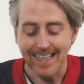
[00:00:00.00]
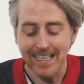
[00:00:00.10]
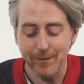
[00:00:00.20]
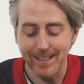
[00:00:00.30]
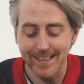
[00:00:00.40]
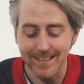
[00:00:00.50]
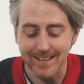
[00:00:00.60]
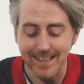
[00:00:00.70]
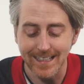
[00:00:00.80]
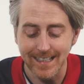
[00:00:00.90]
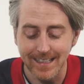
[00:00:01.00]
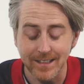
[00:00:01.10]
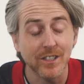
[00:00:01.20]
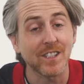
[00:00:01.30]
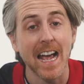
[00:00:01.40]
And here is the
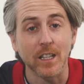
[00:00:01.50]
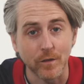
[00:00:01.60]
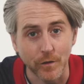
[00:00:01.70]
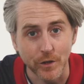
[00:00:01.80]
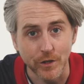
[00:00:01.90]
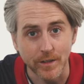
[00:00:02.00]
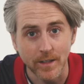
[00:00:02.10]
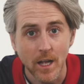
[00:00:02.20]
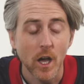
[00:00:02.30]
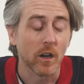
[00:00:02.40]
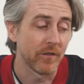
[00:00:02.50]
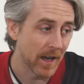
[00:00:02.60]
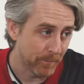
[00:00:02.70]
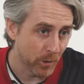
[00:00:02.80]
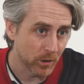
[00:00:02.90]
salad version of
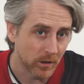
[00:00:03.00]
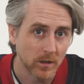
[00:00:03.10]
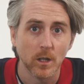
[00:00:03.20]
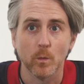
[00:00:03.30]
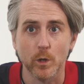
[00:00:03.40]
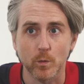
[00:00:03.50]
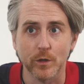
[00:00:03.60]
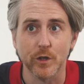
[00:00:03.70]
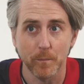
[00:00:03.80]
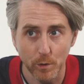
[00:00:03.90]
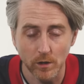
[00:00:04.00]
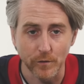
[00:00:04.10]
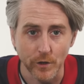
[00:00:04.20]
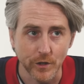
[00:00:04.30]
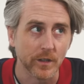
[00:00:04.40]
that bowl, which was the bowl
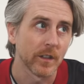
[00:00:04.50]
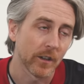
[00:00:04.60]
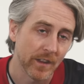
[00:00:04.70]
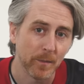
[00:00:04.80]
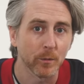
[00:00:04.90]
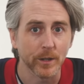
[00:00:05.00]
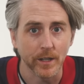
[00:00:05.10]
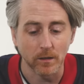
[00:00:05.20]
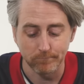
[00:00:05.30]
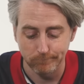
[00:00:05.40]
version of that burrito.